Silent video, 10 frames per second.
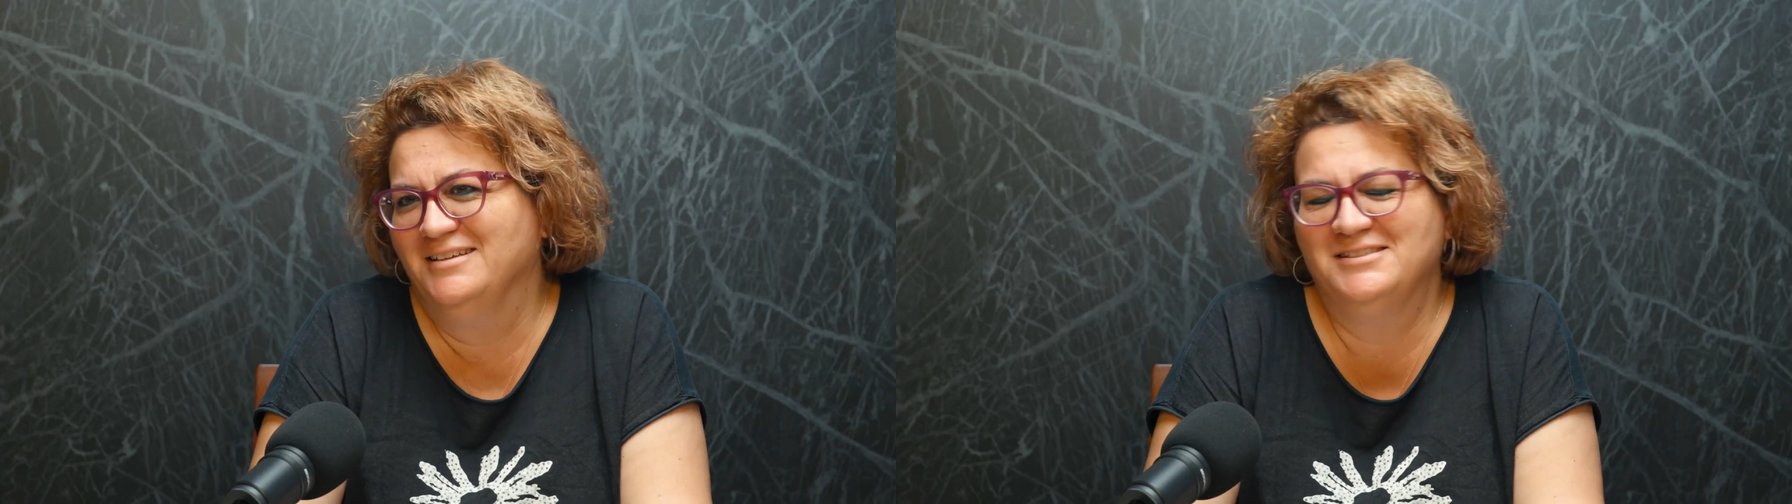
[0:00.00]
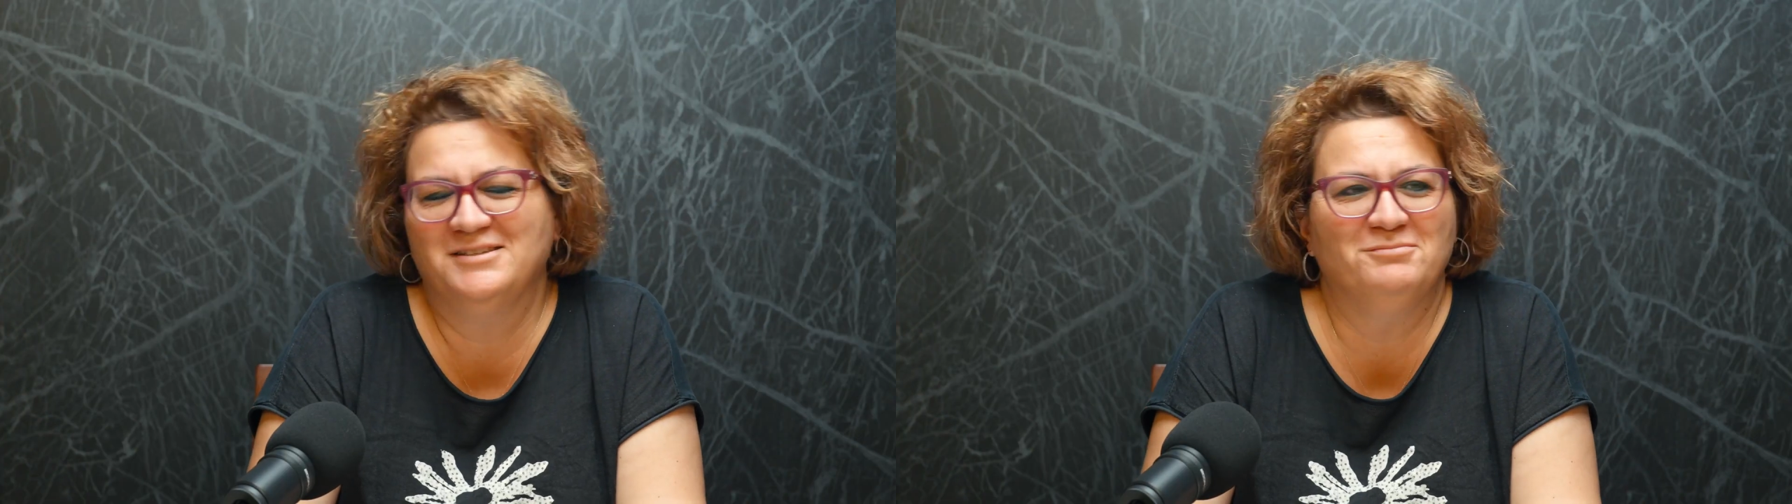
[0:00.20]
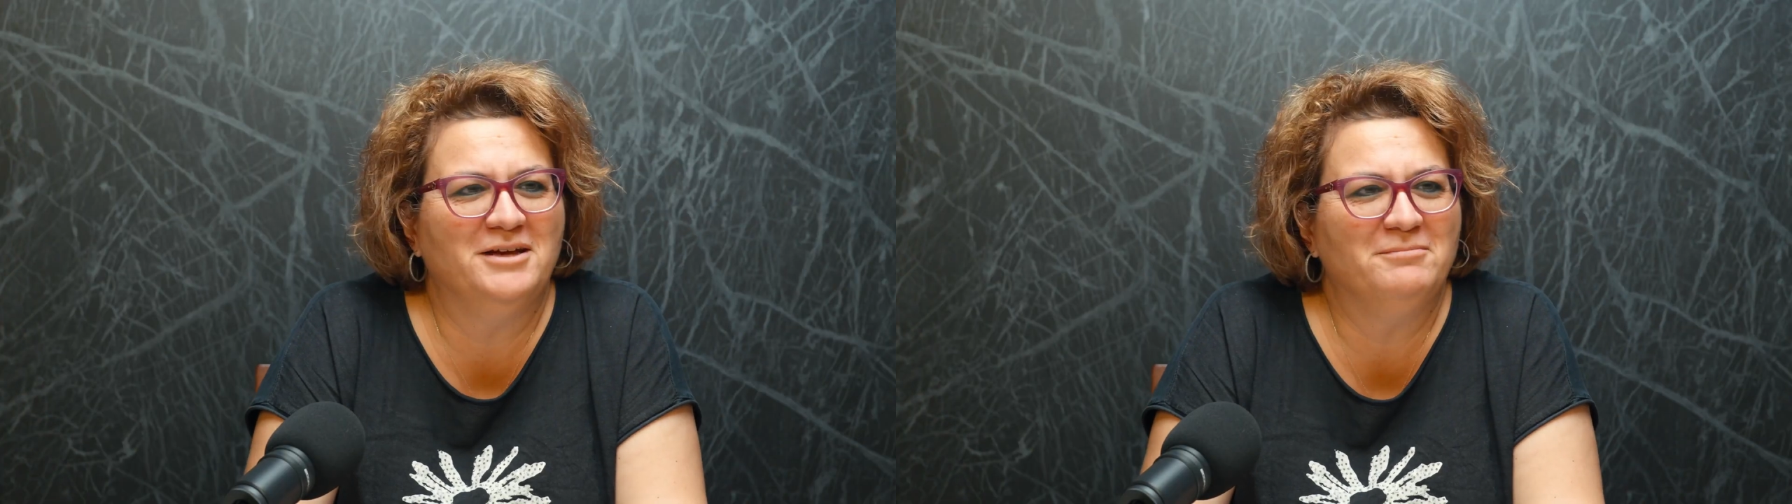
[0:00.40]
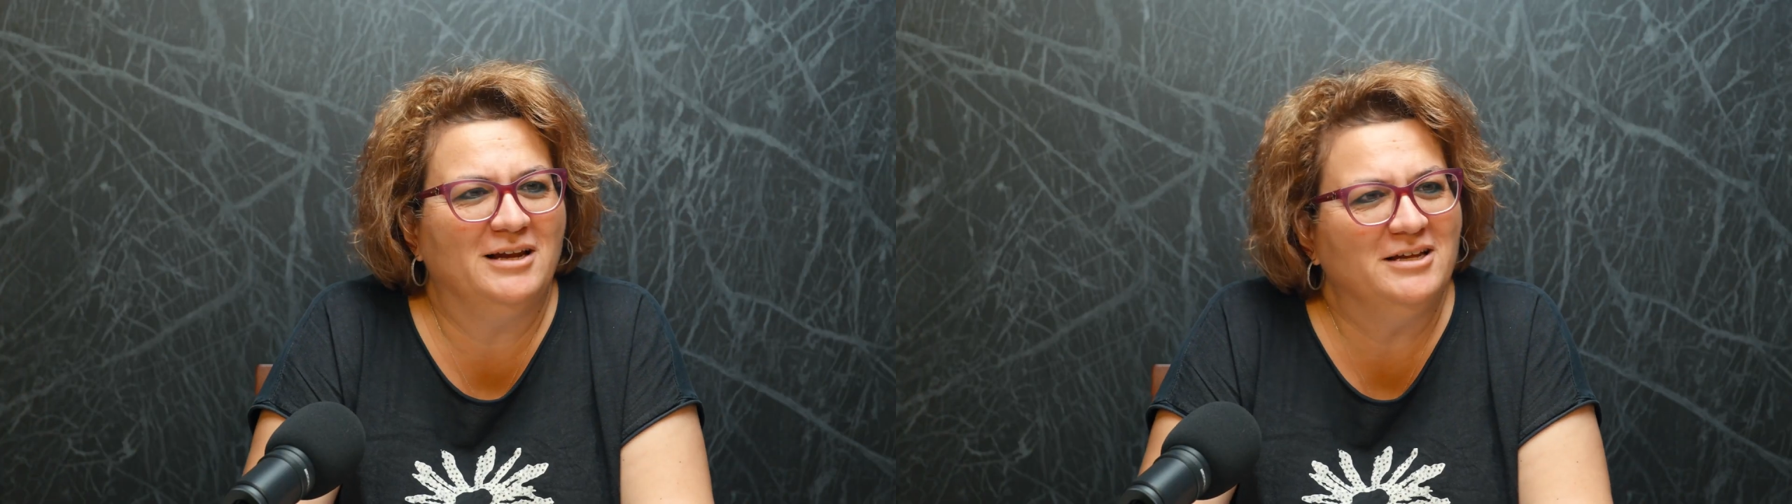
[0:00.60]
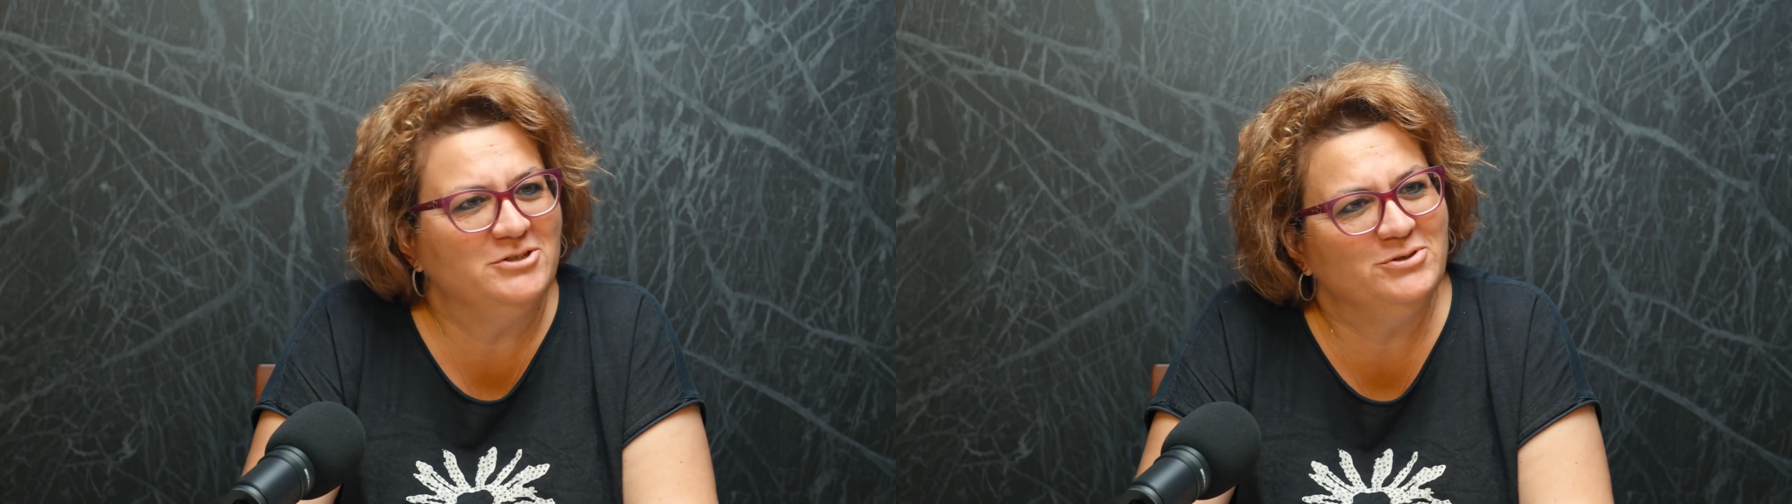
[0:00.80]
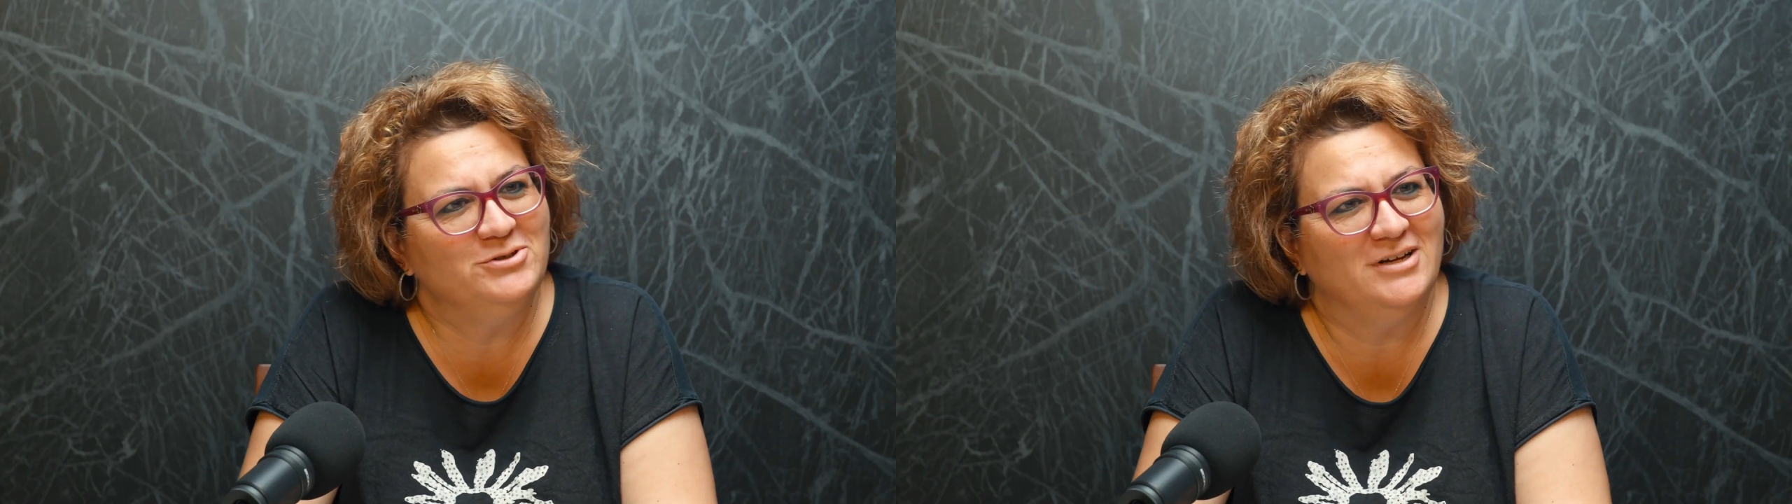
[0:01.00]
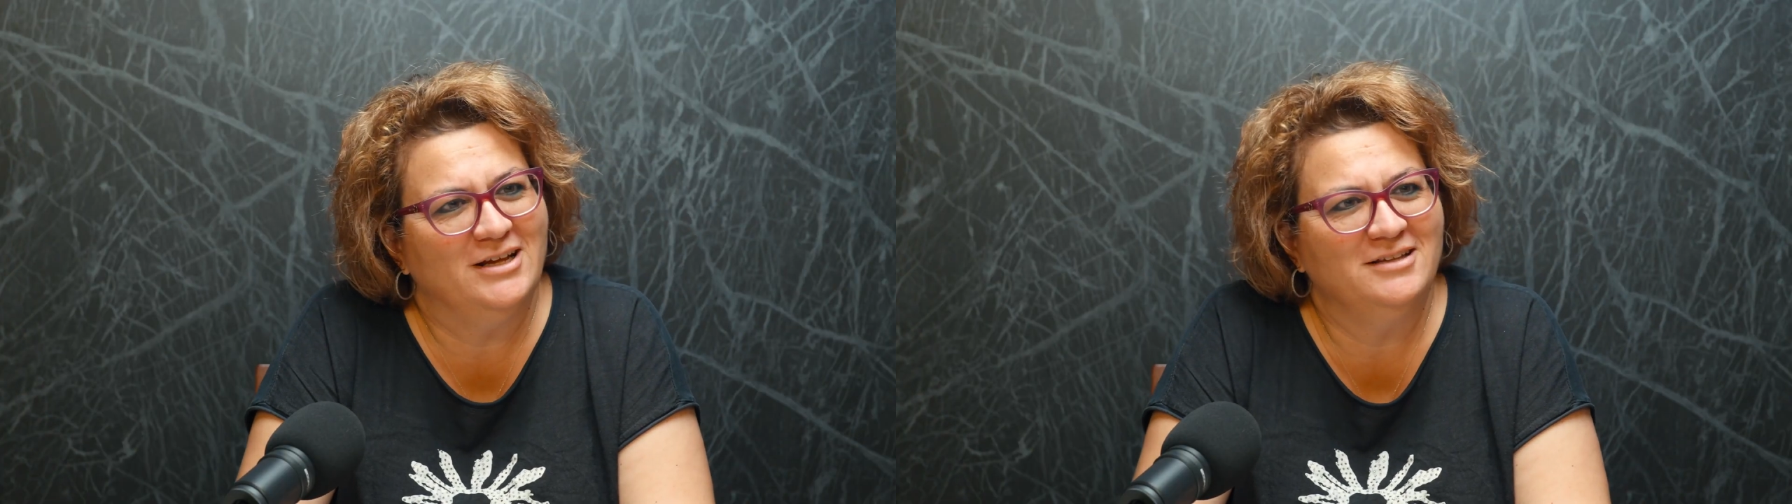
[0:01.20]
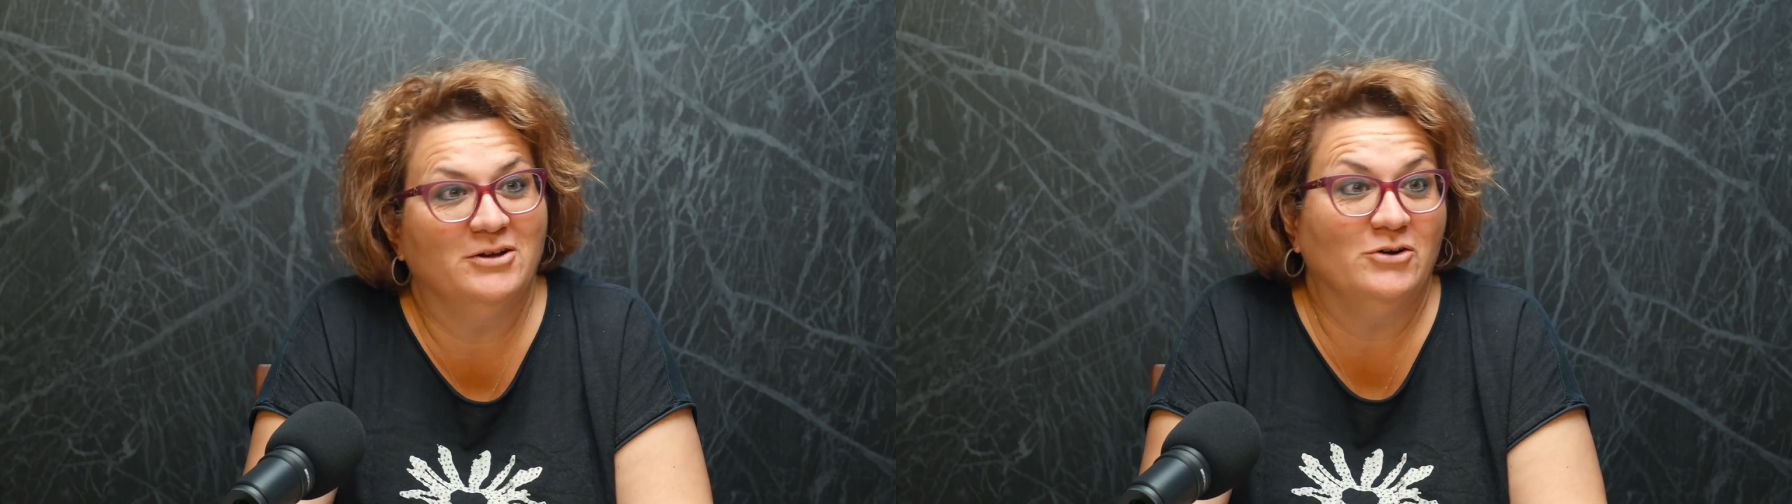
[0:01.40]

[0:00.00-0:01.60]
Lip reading: It's my pleasure and